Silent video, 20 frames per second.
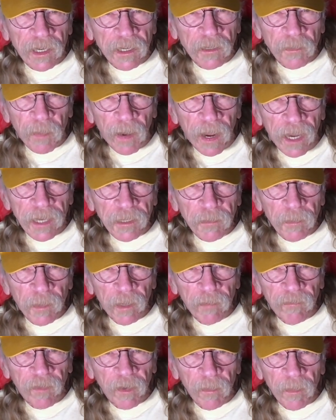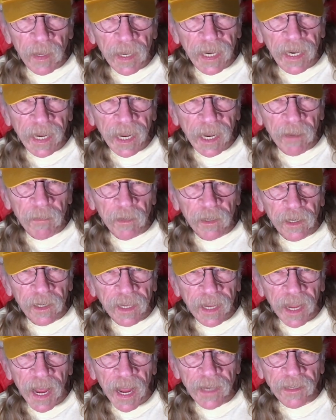as possible from being able to
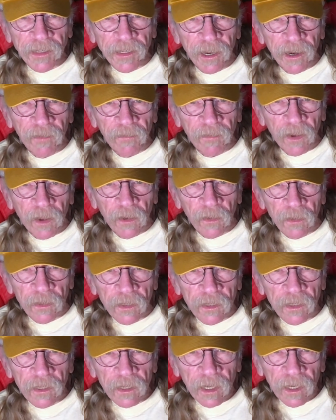cast their votes.